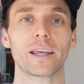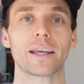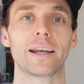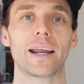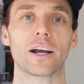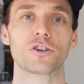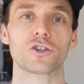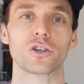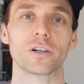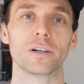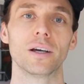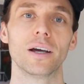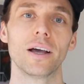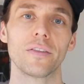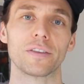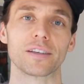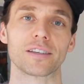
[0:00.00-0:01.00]
connection,
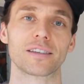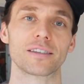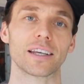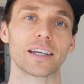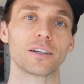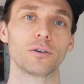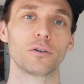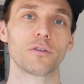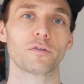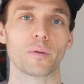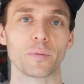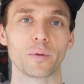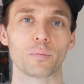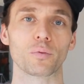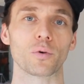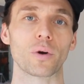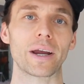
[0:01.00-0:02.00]
the signal from the
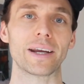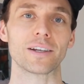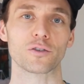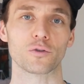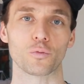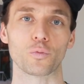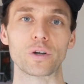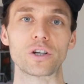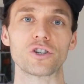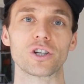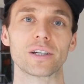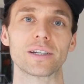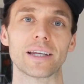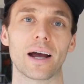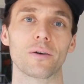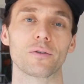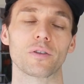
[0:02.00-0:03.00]
brain is reaching
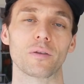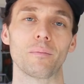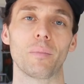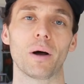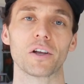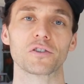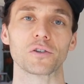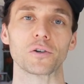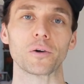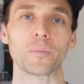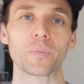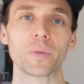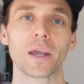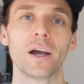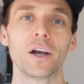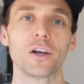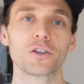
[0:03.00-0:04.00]
down to the muscle.
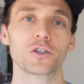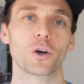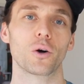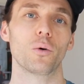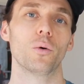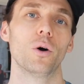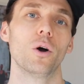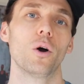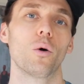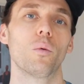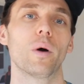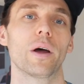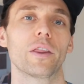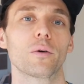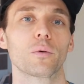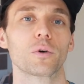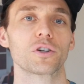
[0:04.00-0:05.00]
So
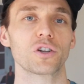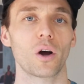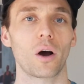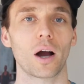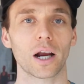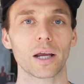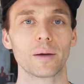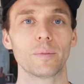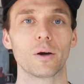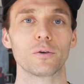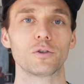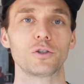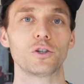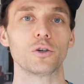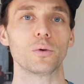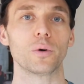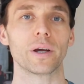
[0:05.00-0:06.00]
whether we're talking about
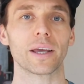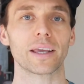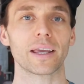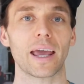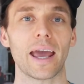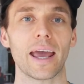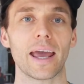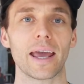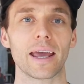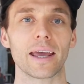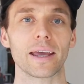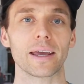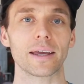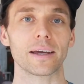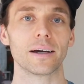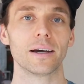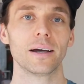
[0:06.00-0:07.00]
doing
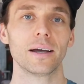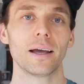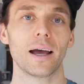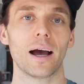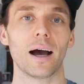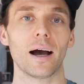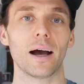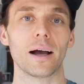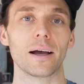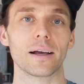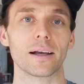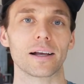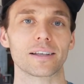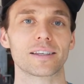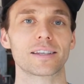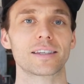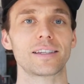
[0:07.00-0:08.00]
a
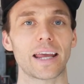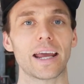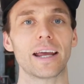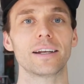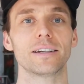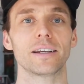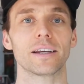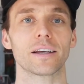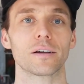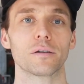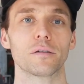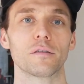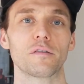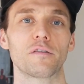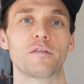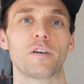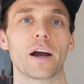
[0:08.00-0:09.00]
standing
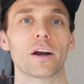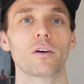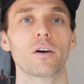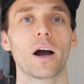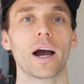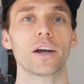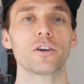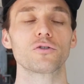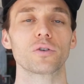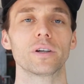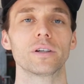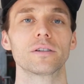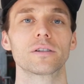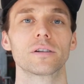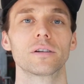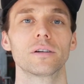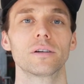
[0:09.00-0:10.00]
fire
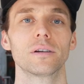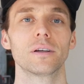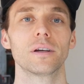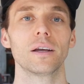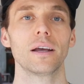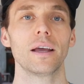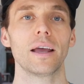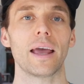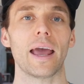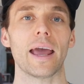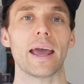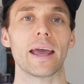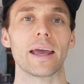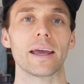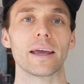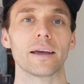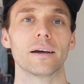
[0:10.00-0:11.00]
hydrant,
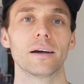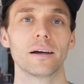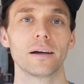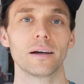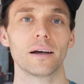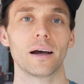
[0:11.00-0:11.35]
a